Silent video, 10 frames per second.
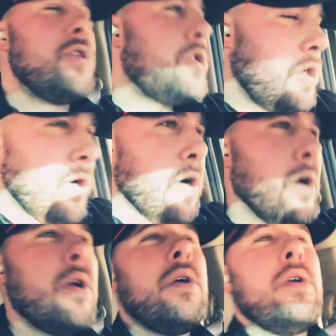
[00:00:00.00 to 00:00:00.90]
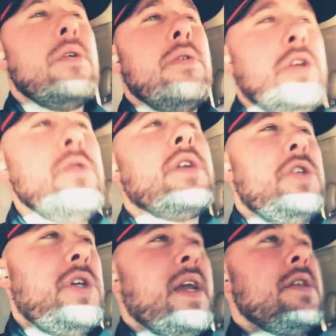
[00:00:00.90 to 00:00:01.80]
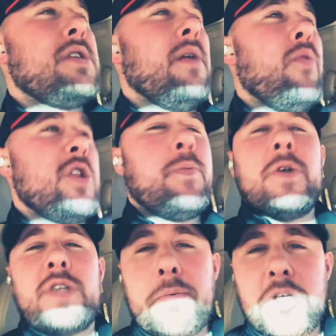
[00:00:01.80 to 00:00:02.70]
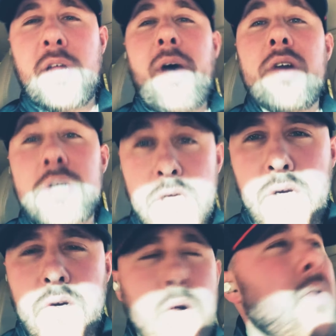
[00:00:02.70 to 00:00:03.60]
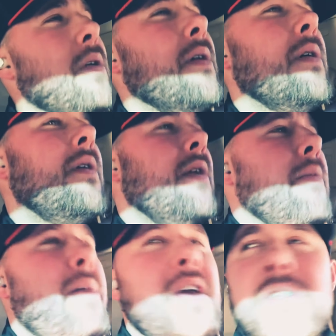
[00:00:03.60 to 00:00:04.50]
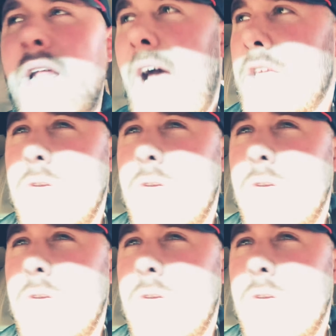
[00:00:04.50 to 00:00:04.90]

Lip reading: Sure, you can change someone's perception about you based on how you